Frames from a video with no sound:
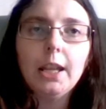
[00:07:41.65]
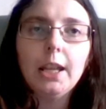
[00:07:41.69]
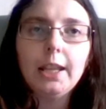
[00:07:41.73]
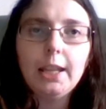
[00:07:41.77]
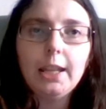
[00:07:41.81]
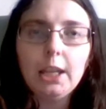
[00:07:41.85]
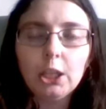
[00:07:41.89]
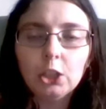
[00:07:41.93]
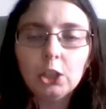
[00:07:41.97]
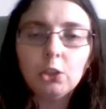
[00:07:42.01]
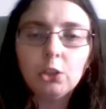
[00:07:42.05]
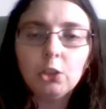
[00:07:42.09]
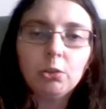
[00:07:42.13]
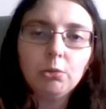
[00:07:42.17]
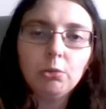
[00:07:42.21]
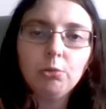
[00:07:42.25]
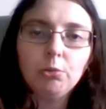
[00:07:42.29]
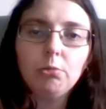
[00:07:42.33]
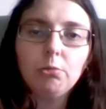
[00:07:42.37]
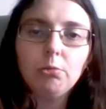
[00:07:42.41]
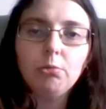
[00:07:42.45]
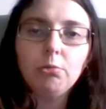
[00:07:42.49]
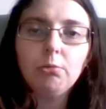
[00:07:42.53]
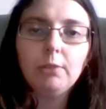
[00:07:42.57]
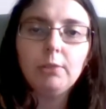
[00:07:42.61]

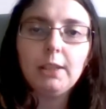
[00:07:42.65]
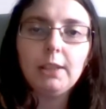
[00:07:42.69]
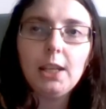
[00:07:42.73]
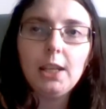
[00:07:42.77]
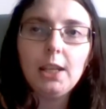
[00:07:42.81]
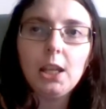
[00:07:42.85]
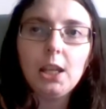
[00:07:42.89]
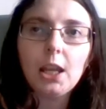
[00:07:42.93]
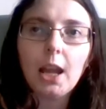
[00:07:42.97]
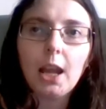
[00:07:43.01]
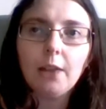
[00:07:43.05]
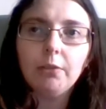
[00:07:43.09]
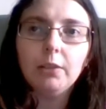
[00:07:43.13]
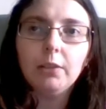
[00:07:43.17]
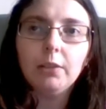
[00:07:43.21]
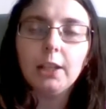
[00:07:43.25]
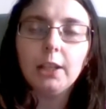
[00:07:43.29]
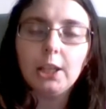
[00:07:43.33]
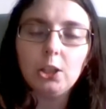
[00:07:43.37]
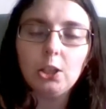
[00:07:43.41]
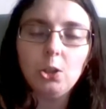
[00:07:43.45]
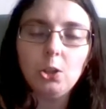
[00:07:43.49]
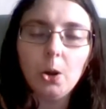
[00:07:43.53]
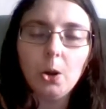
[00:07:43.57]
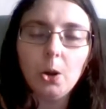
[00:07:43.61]
into the Catholic
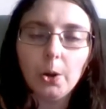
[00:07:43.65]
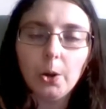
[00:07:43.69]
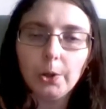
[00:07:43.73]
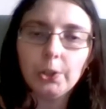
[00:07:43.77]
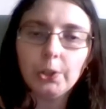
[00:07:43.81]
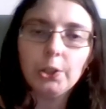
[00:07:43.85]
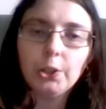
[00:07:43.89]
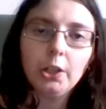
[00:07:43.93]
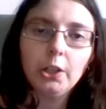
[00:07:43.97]
Church